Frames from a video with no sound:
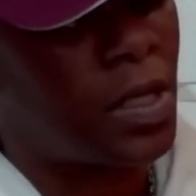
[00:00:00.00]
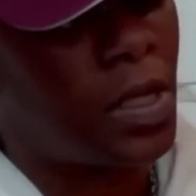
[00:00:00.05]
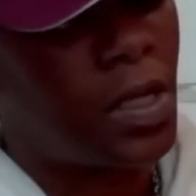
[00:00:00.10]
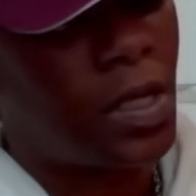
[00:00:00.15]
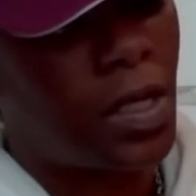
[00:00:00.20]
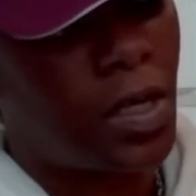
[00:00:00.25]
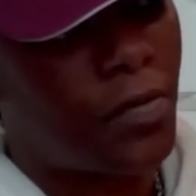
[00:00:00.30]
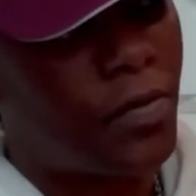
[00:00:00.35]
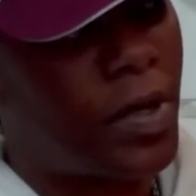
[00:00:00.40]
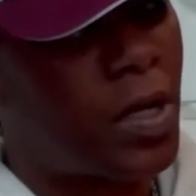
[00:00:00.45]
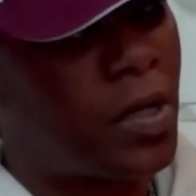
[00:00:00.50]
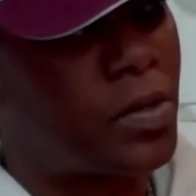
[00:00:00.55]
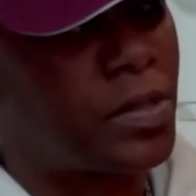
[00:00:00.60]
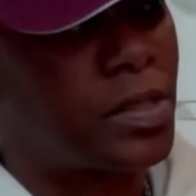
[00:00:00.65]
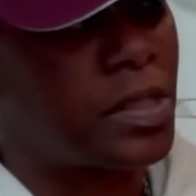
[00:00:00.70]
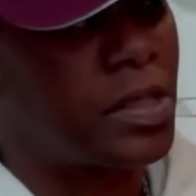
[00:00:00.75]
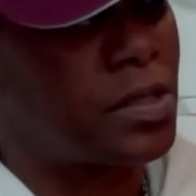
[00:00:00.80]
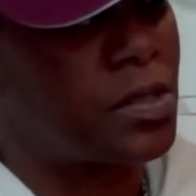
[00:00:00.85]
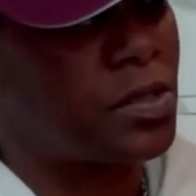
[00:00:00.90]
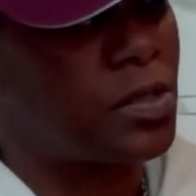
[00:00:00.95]
of how
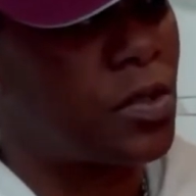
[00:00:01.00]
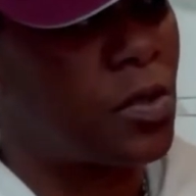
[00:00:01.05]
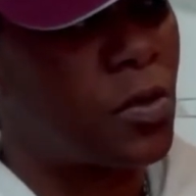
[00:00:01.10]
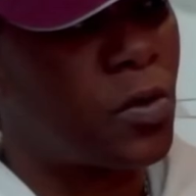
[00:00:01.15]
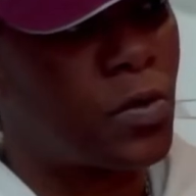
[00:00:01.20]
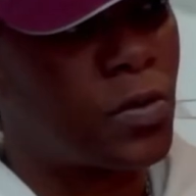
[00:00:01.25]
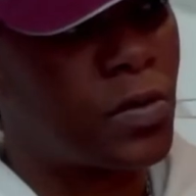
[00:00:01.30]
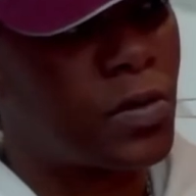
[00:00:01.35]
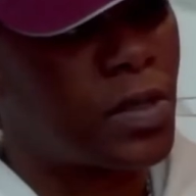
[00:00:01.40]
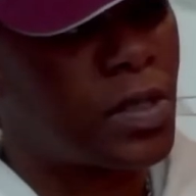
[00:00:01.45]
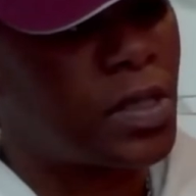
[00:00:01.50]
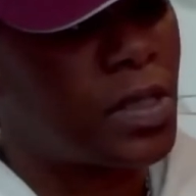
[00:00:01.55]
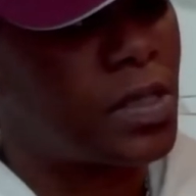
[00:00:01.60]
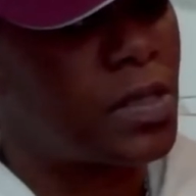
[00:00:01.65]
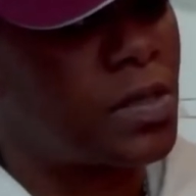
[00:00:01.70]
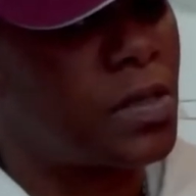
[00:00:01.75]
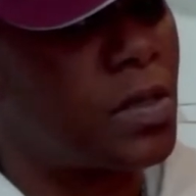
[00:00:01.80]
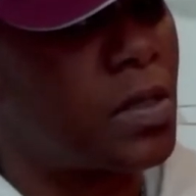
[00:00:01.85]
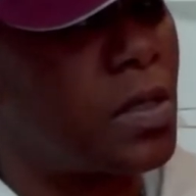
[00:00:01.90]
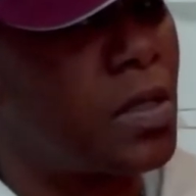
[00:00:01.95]
things go.
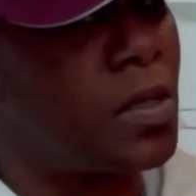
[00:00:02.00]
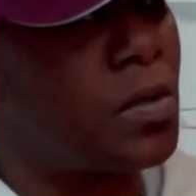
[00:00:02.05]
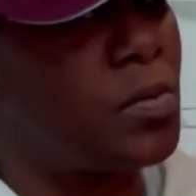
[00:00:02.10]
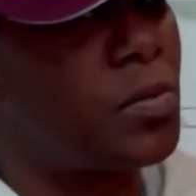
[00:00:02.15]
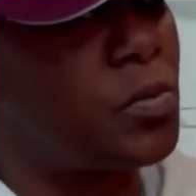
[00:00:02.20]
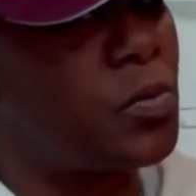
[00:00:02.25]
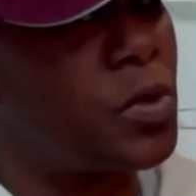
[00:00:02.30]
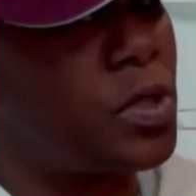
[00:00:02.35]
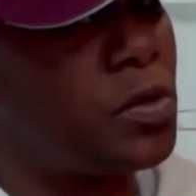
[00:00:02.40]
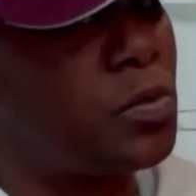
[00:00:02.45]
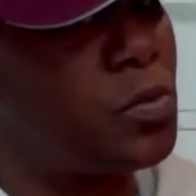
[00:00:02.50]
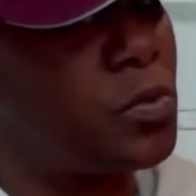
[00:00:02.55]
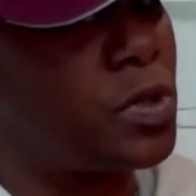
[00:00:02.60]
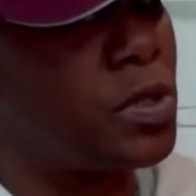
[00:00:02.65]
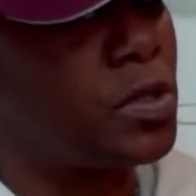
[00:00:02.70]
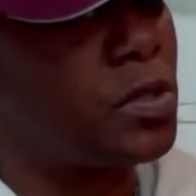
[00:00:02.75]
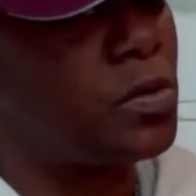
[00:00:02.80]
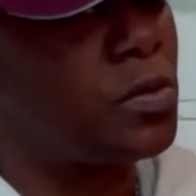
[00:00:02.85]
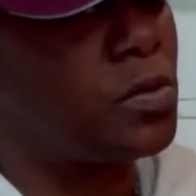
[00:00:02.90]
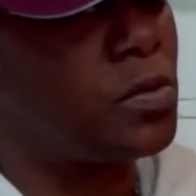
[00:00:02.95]
And
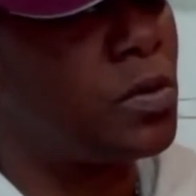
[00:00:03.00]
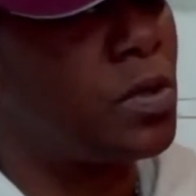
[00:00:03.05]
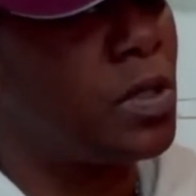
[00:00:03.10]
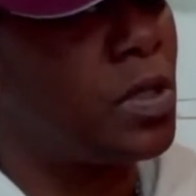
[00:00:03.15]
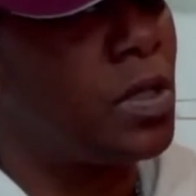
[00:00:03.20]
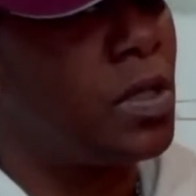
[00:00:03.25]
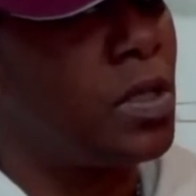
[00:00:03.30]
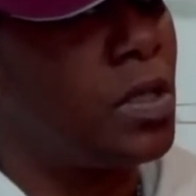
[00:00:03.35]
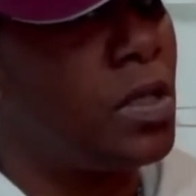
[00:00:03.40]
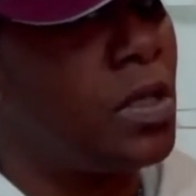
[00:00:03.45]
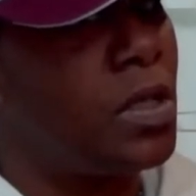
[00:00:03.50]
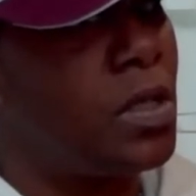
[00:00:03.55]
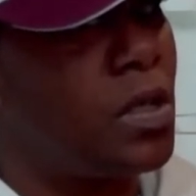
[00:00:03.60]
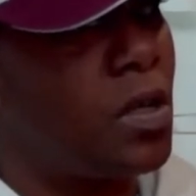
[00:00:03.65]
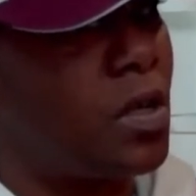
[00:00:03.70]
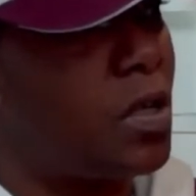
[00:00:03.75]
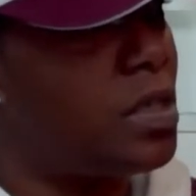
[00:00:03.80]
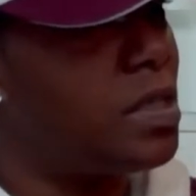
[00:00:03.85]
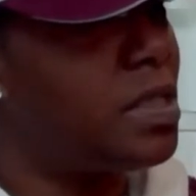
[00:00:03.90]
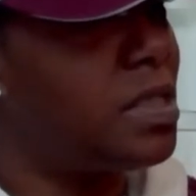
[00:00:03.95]
when you
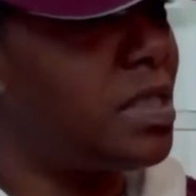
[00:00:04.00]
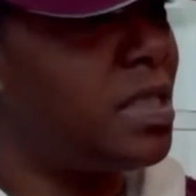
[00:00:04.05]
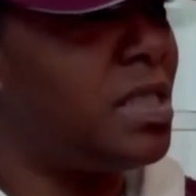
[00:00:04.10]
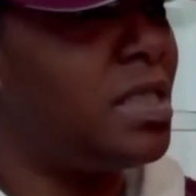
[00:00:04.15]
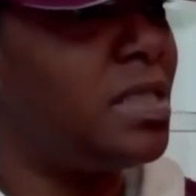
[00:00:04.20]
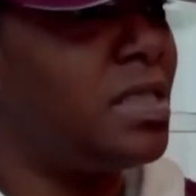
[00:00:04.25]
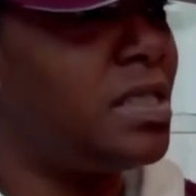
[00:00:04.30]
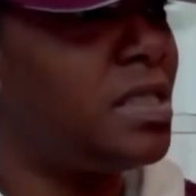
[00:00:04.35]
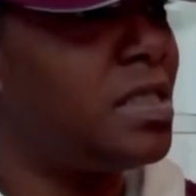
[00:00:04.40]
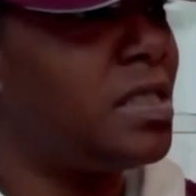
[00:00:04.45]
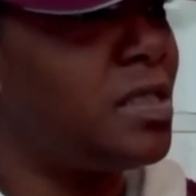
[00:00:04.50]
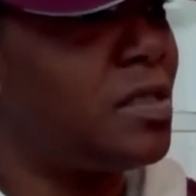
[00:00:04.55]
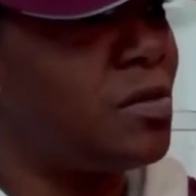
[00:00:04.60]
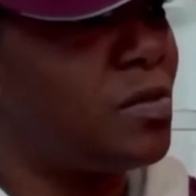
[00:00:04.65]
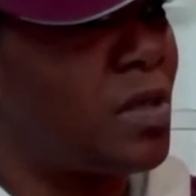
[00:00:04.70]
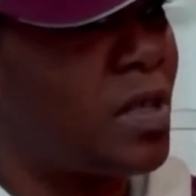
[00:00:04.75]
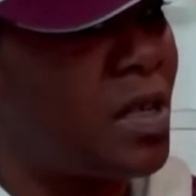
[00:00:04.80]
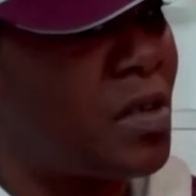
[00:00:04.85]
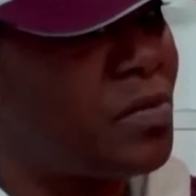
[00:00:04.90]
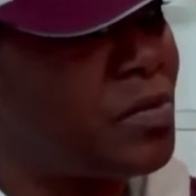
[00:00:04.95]
are seasoned and
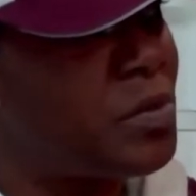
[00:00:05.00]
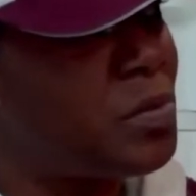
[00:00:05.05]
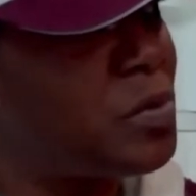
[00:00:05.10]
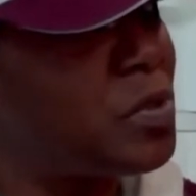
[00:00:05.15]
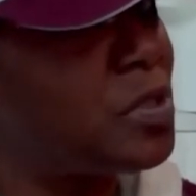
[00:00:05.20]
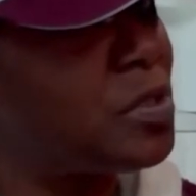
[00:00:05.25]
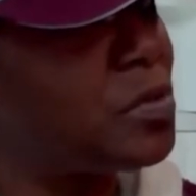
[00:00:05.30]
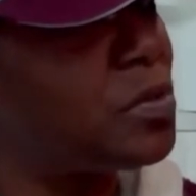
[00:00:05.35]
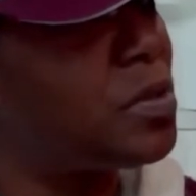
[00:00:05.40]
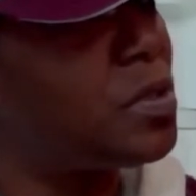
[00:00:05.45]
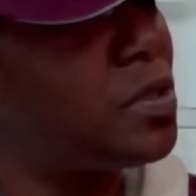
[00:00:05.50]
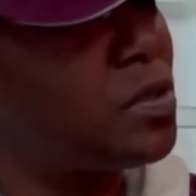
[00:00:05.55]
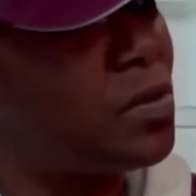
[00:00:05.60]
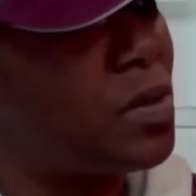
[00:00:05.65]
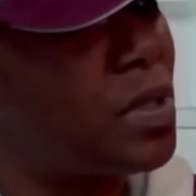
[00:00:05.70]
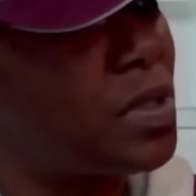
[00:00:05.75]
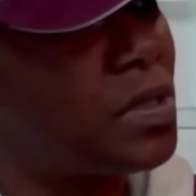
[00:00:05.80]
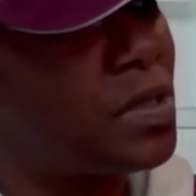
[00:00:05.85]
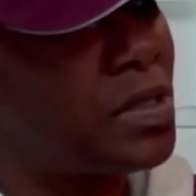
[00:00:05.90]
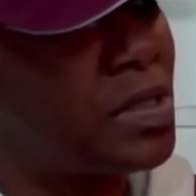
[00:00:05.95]
you have the maturity, you
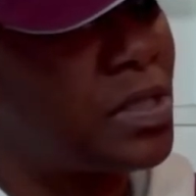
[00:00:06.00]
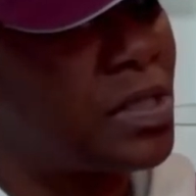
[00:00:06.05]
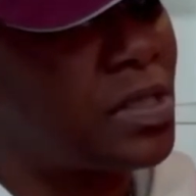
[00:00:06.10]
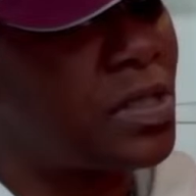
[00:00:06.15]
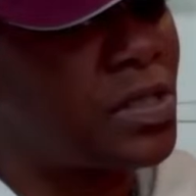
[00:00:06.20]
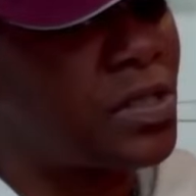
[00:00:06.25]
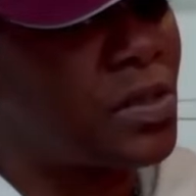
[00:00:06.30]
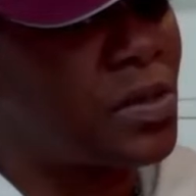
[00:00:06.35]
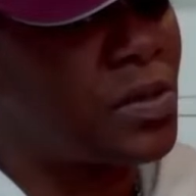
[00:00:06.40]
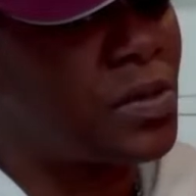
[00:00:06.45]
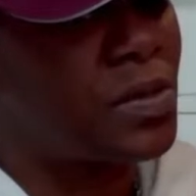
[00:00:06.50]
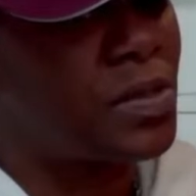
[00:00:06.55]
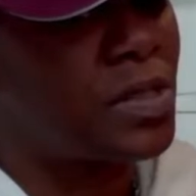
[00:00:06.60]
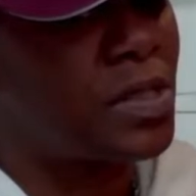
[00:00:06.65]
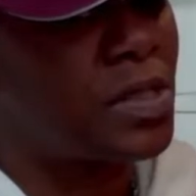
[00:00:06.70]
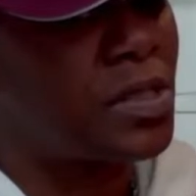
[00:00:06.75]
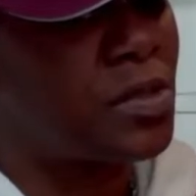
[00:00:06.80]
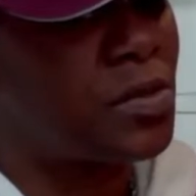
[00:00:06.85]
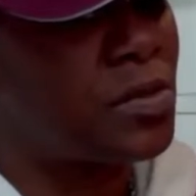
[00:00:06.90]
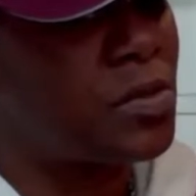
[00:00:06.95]
understand certain
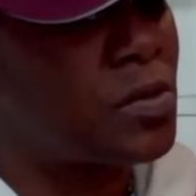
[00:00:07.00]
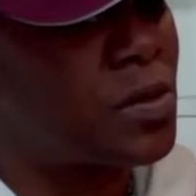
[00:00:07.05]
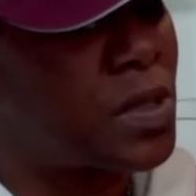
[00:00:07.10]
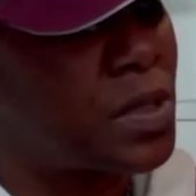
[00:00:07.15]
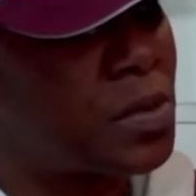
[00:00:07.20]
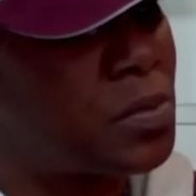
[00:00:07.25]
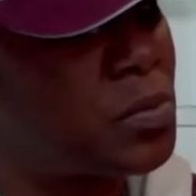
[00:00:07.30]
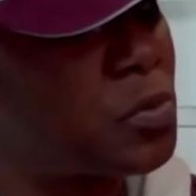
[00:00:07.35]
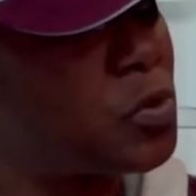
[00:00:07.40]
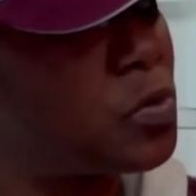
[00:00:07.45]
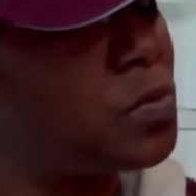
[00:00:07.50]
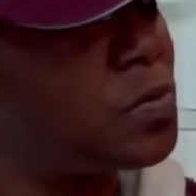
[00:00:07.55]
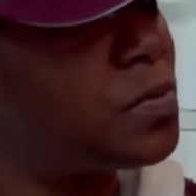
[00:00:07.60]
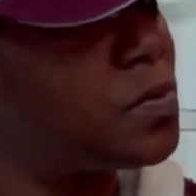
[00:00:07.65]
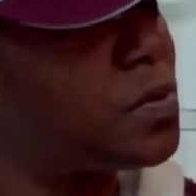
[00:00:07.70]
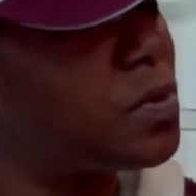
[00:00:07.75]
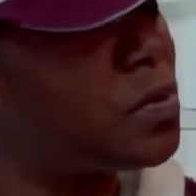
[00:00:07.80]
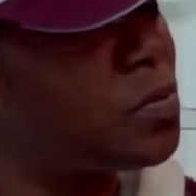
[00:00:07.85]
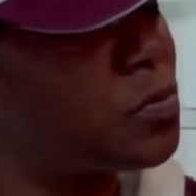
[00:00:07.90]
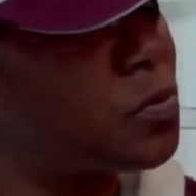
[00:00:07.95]
things, you know how to
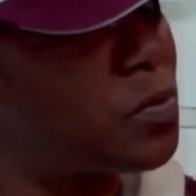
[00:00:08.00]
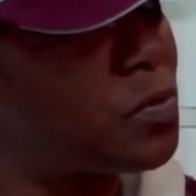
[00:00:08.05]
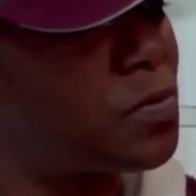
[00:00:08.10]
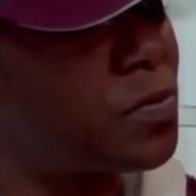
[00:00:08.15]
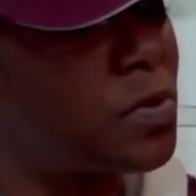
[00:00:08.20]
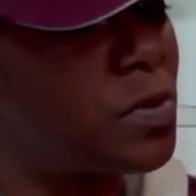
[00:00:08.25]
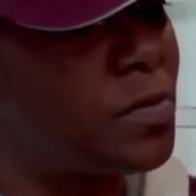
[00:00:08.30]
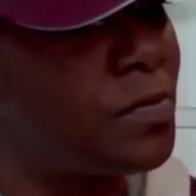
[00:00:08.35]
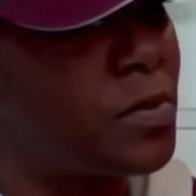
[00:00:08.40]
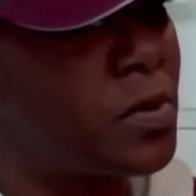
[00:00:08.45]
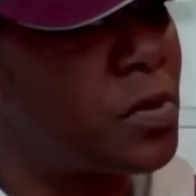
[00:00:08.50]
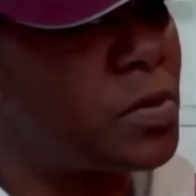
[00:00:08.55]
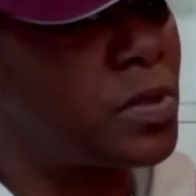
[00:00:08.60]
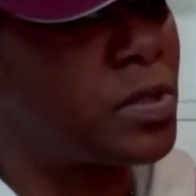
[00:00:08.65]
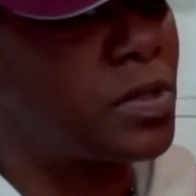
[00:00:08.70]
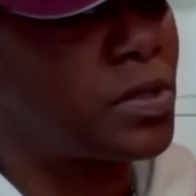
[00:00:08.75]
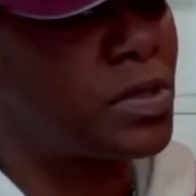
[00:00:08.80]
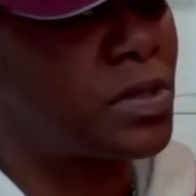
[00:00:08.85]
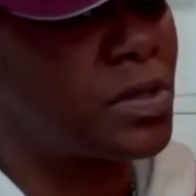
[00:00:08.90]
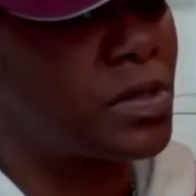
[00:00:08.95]
move in a room full of
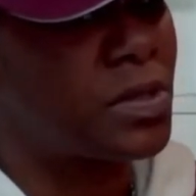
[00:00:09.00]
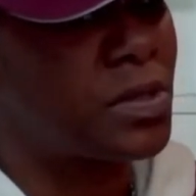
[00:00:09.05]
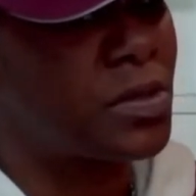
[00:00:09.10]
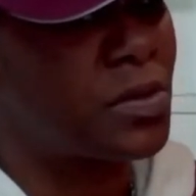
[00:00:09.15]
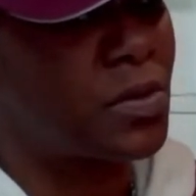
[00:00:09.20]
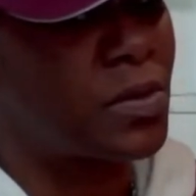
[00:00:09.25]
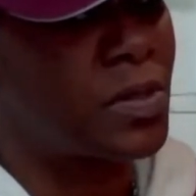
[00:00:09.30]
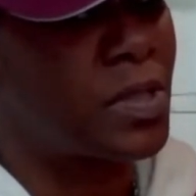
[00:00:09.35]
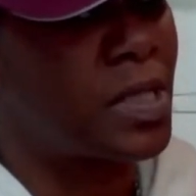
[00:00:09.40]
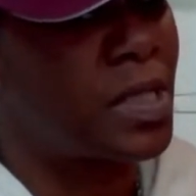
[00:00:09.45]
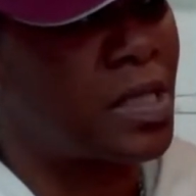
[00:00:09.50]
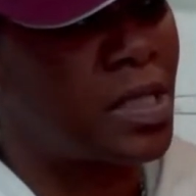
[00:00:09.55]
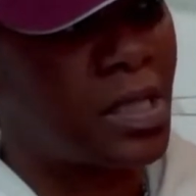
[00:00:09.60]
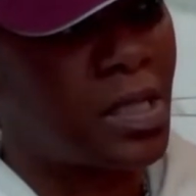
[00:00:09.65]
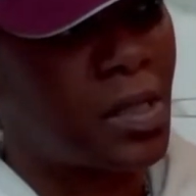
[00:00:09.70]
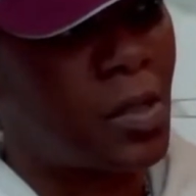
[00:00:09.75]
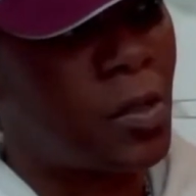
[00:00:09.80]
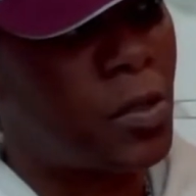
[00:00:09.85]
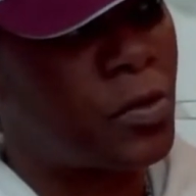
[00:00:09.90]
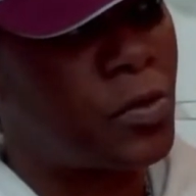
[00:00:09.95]
vultures. And so all those
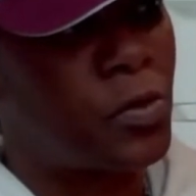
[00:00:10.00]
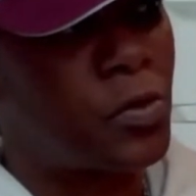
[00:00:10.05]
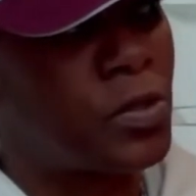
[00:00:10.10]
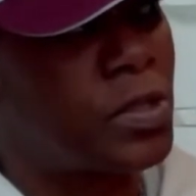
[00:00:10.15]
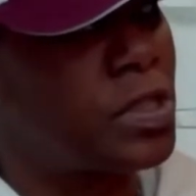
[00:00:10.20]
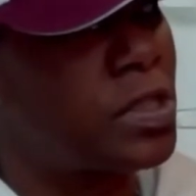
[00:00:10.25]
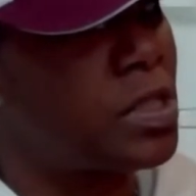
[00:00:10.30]
things,